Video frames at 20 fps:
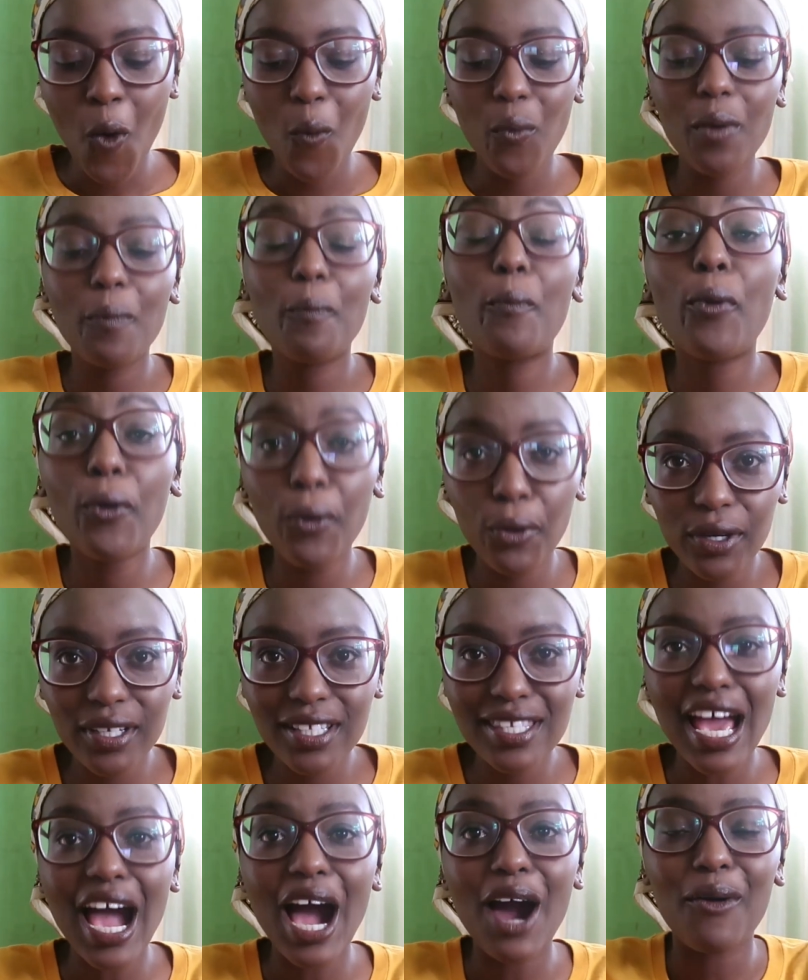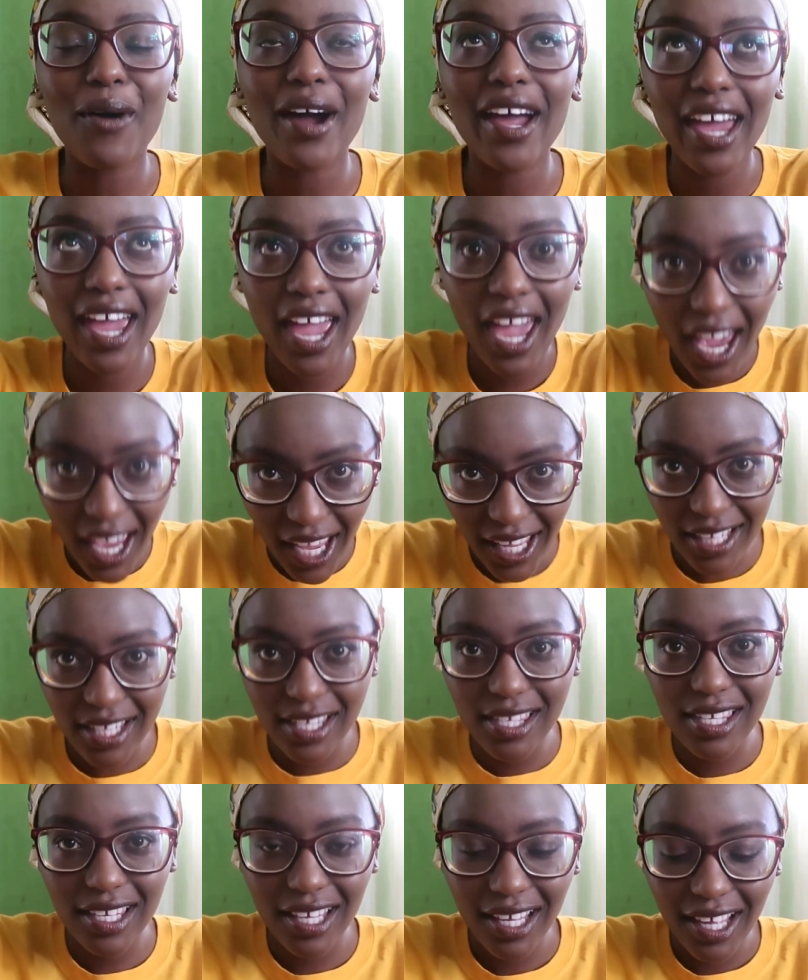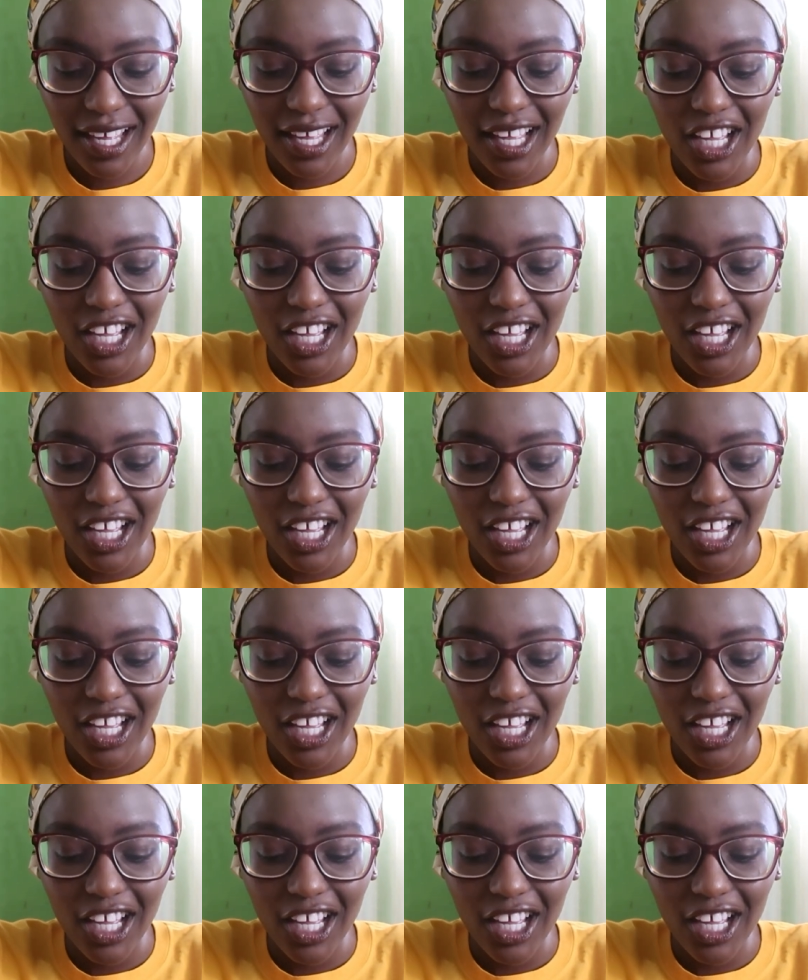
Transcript: we put our heads